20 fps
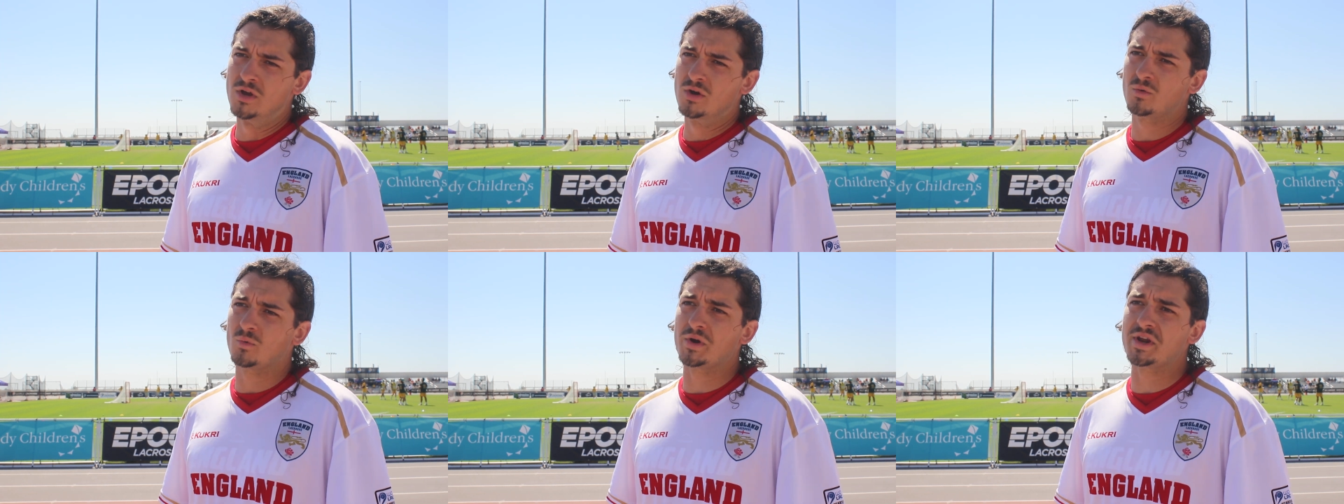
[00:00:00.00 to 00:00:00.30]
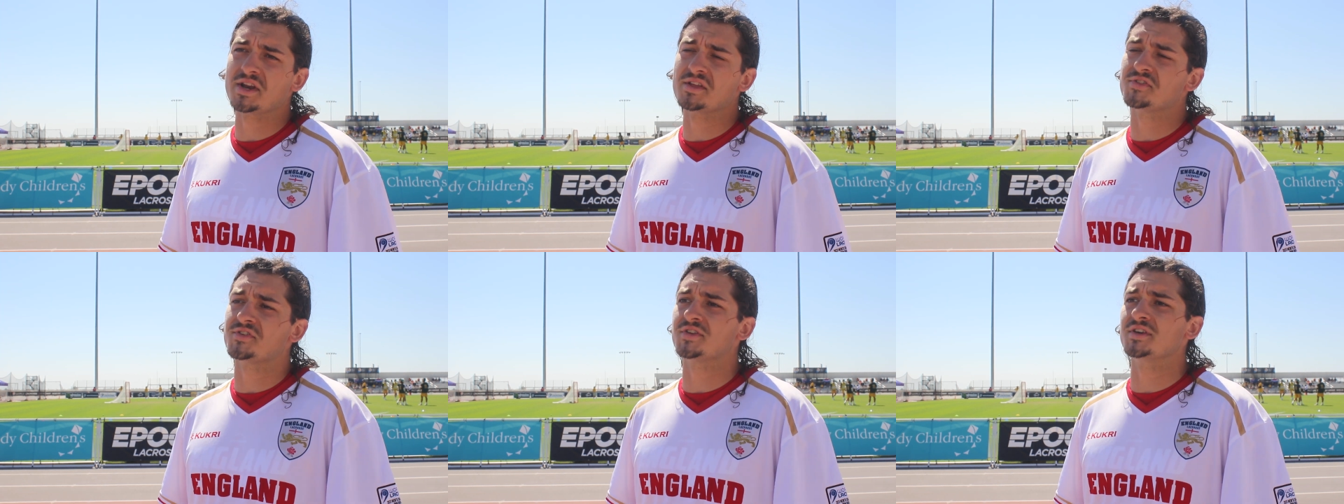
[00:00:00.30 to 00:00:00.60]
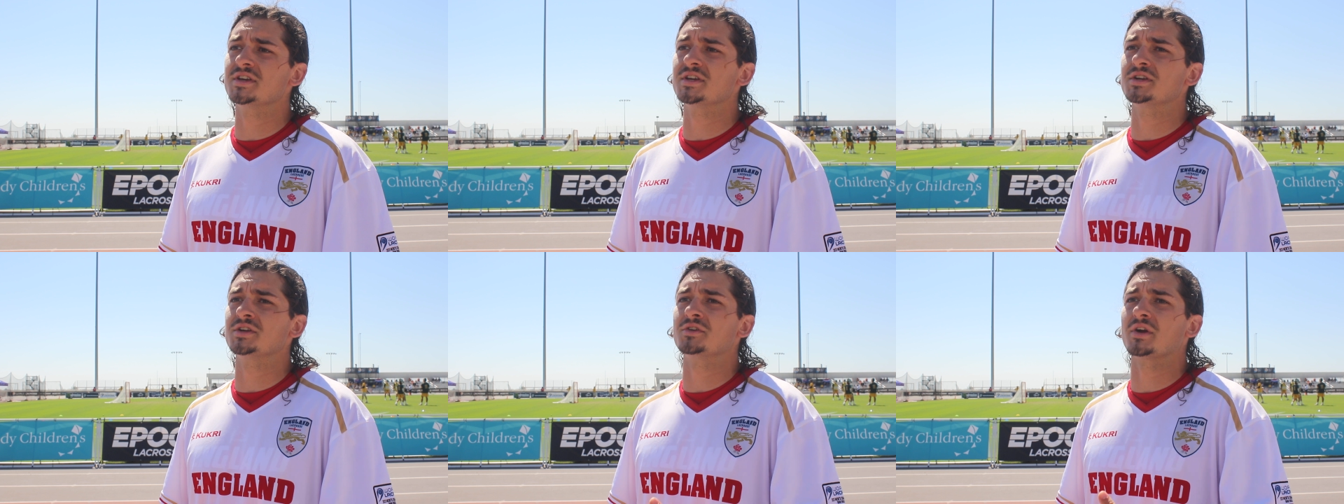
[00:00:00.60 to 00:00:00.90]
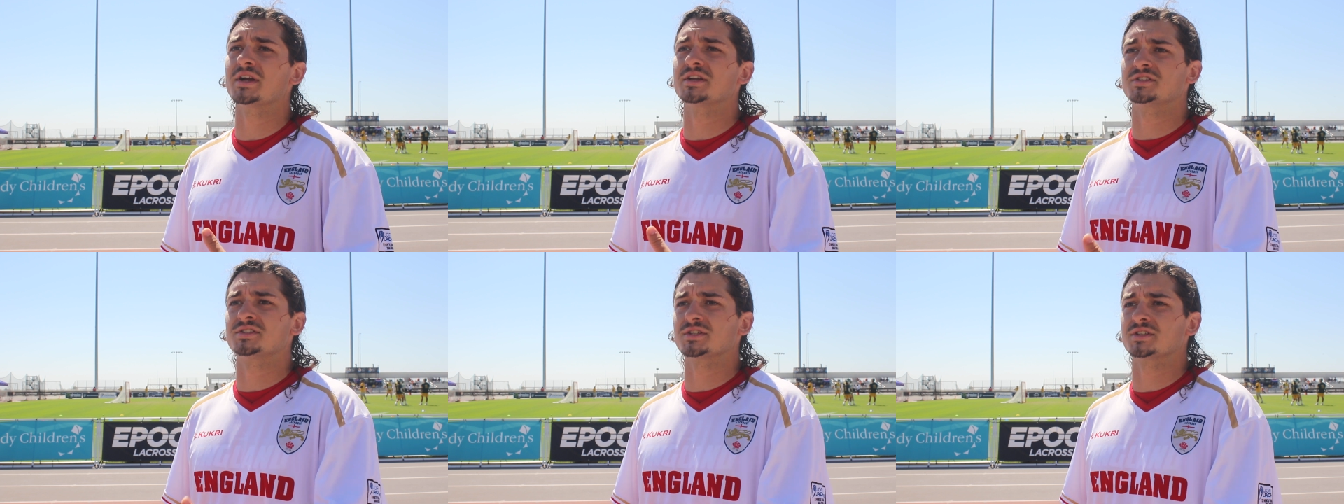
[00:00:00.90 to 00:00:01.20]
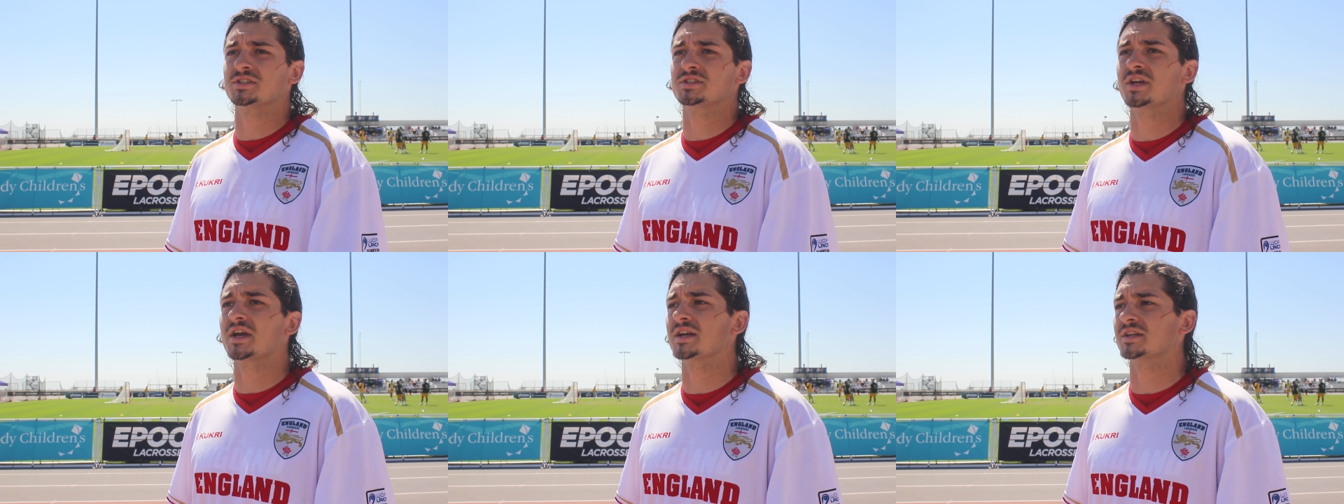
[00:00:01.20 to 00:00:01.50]
we didn't see great
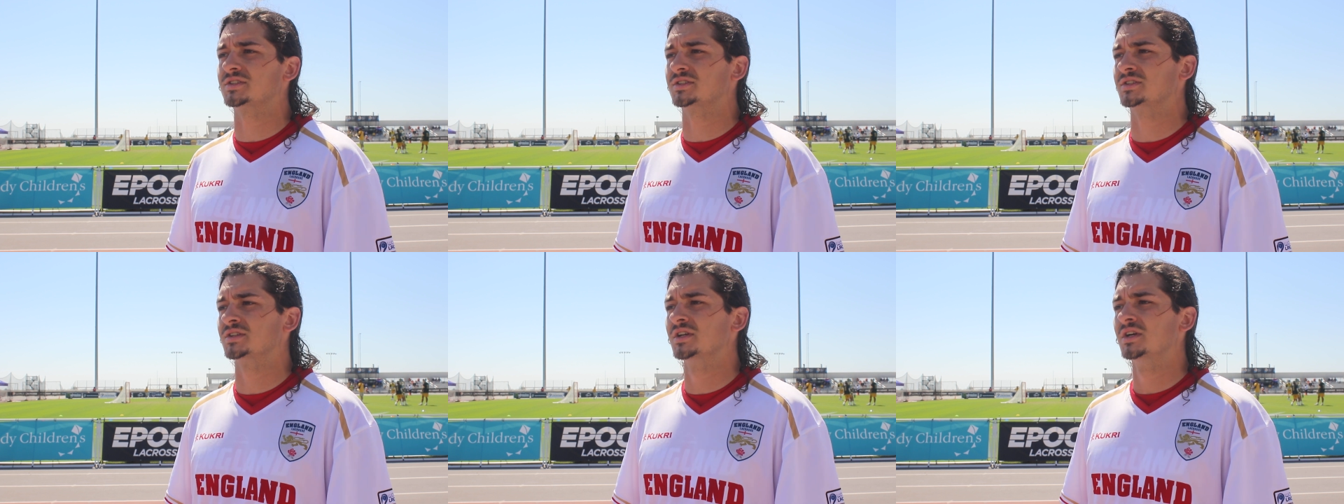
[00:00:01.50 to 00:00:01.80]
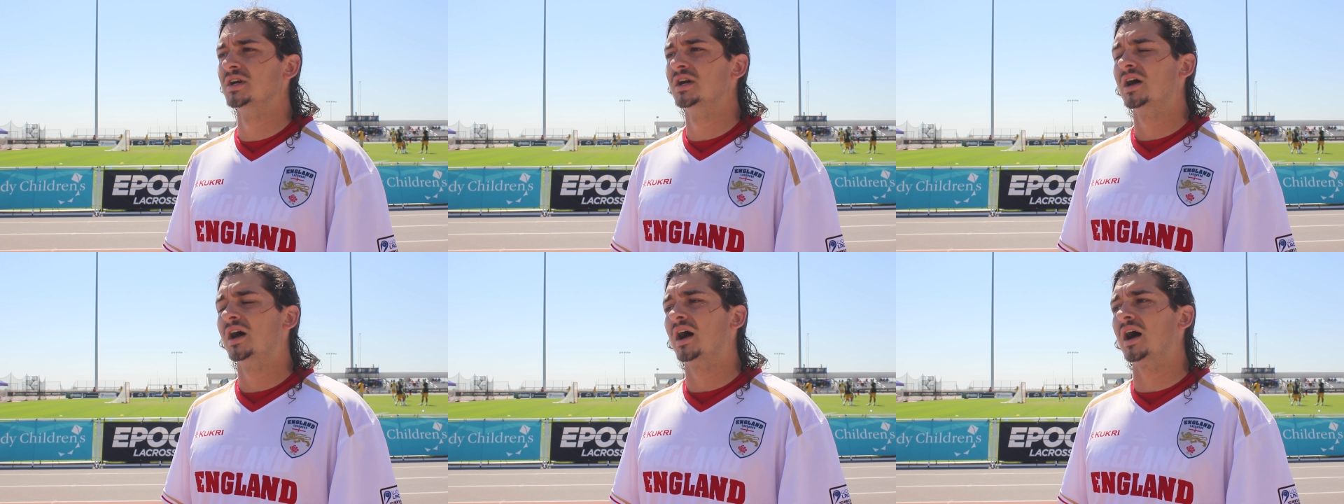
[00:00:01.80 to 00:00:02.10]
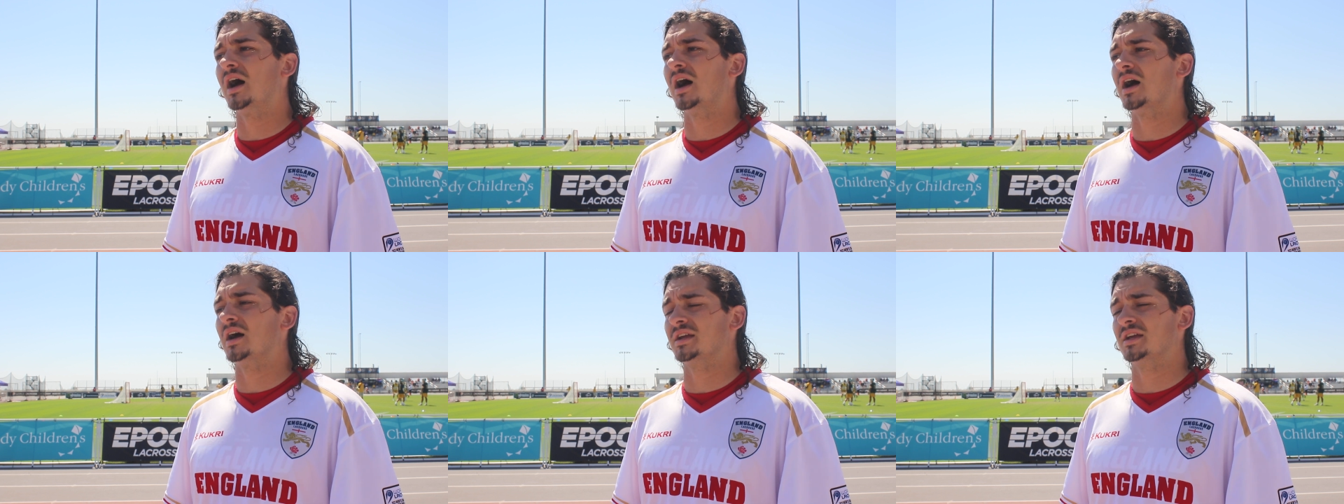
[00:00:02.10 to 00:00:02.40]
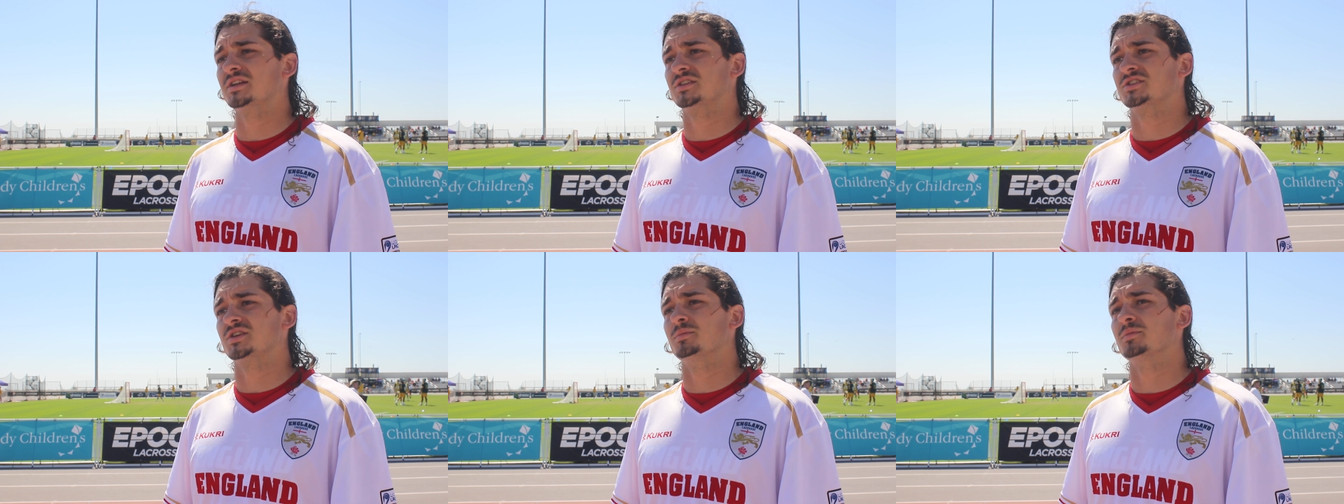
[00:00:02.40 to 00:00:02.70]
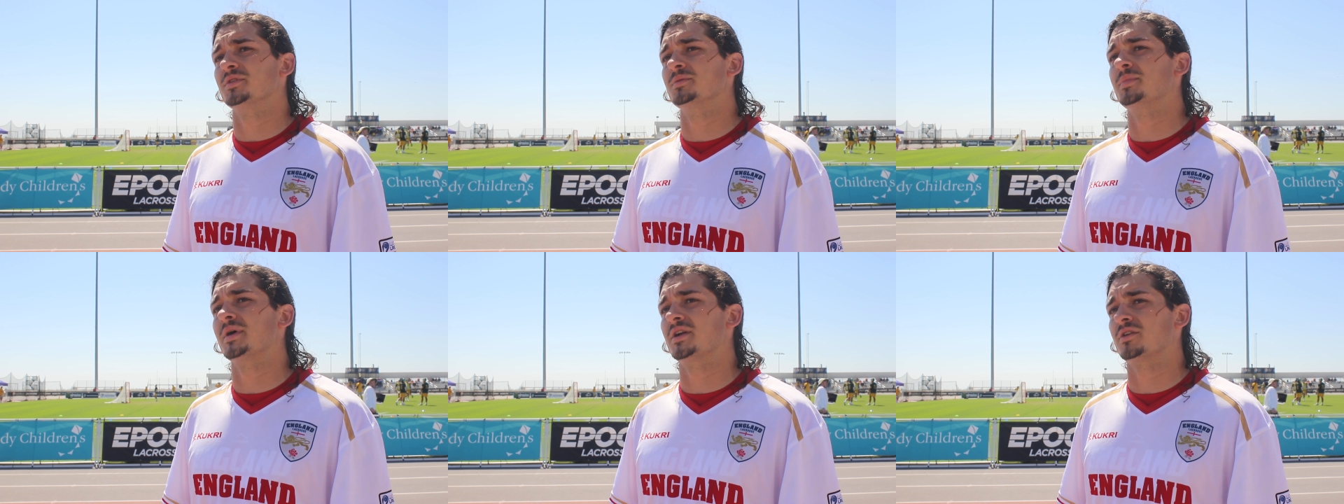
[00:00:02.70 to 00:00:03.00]
success against
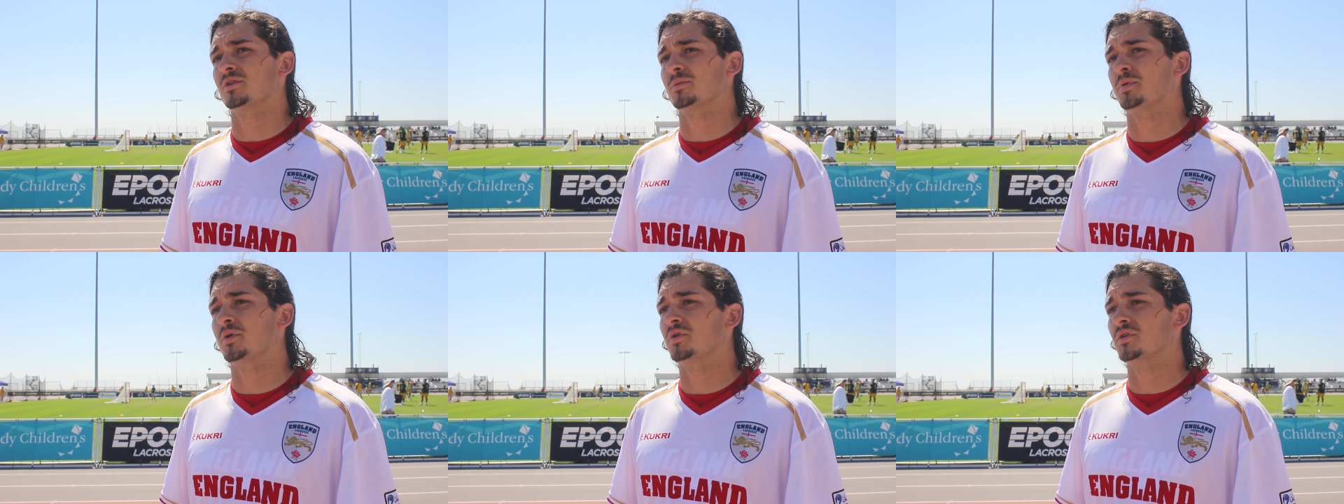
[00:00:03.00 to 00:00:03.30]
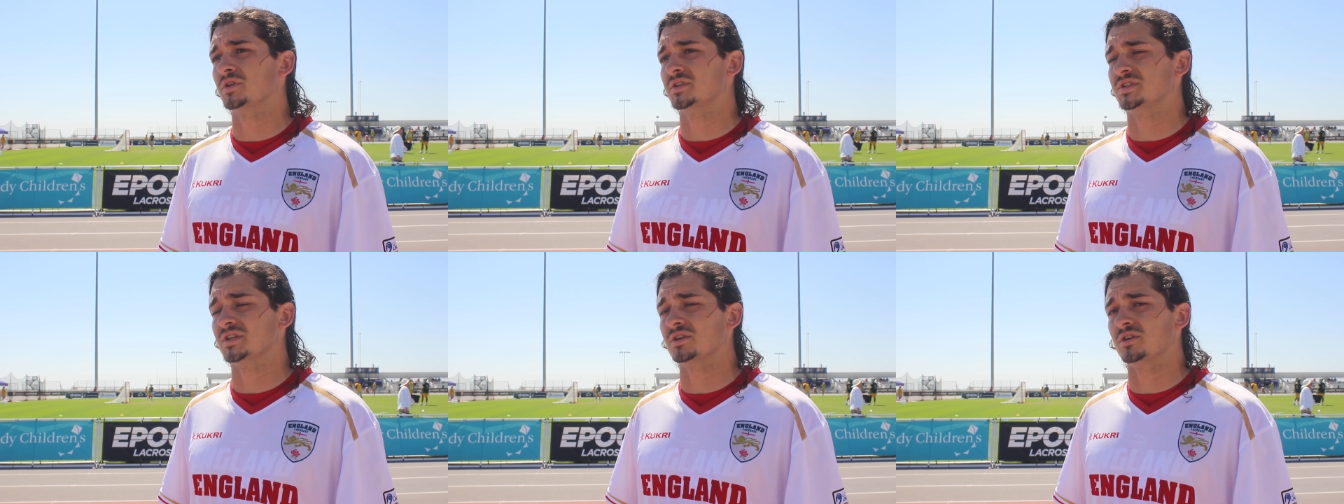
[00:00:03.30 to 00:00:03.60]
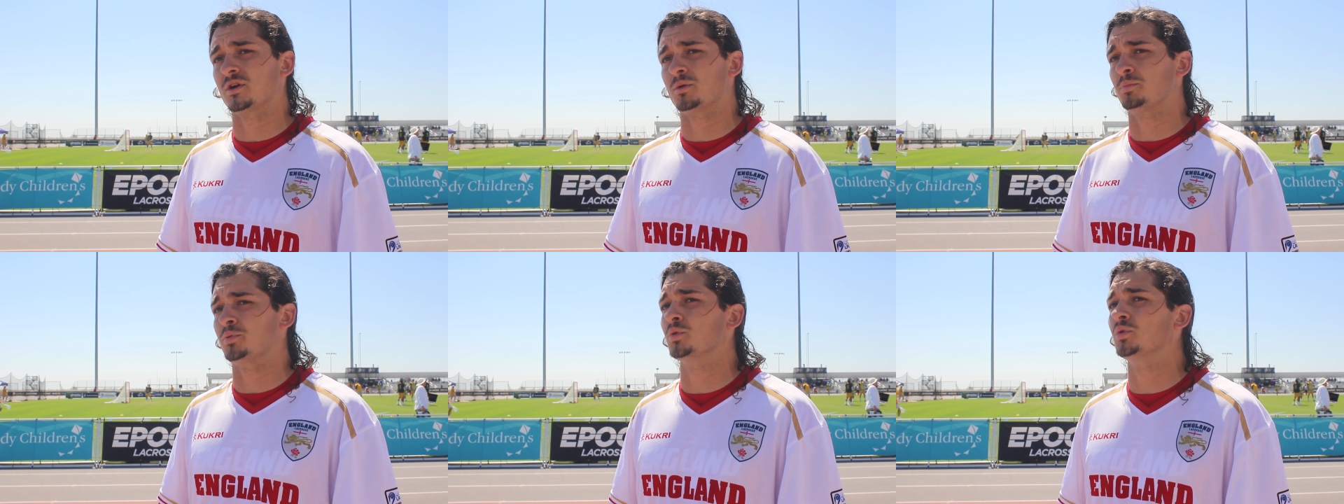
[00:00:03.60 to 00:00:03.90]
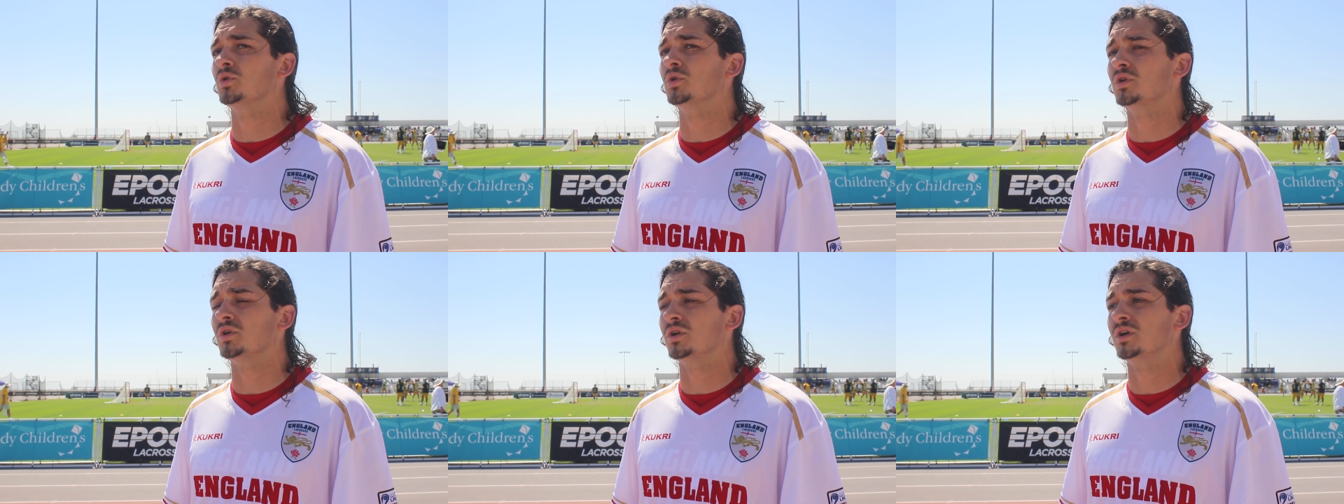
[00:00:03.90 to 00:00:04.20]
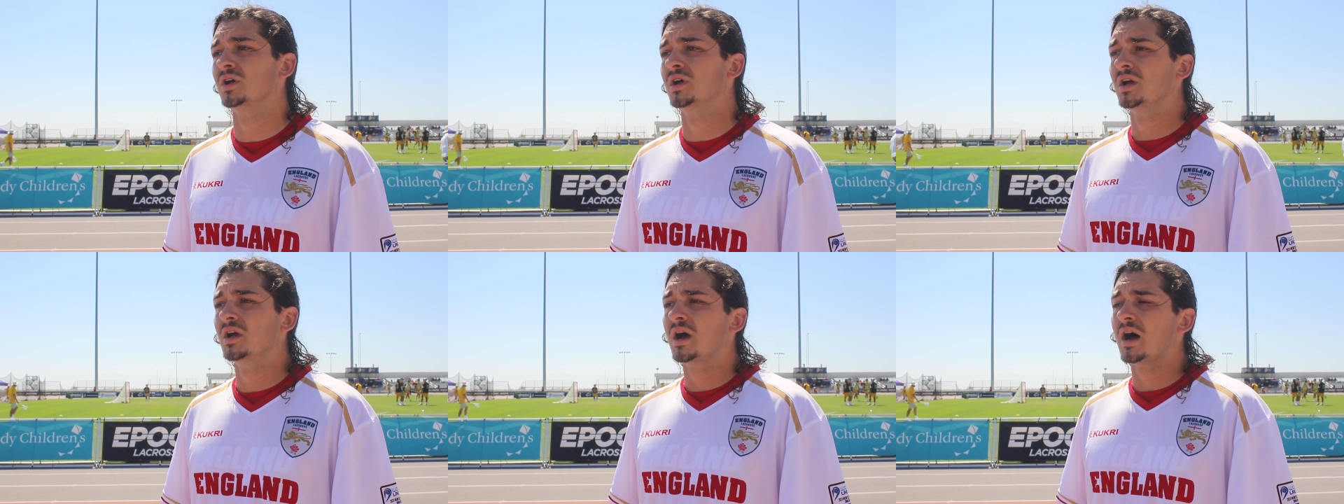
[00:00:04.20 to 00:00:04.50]
some of the better opponents in our pool,